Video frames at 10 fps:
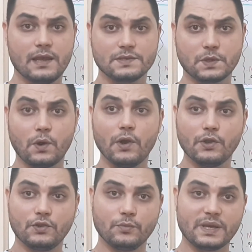So
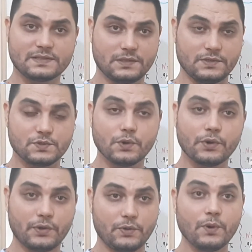you must
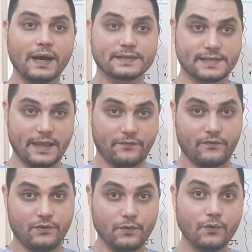ensure you are
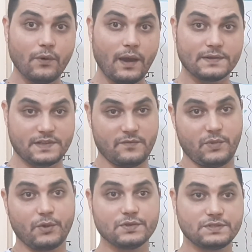safe. You are safe
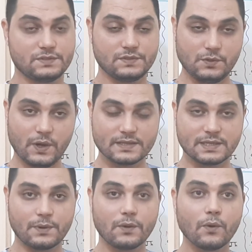because you are the
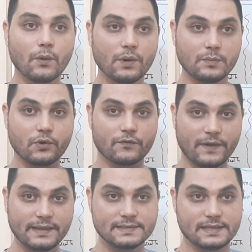one who will
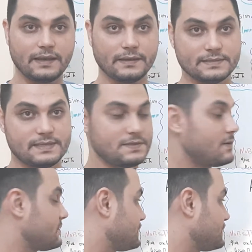provide the service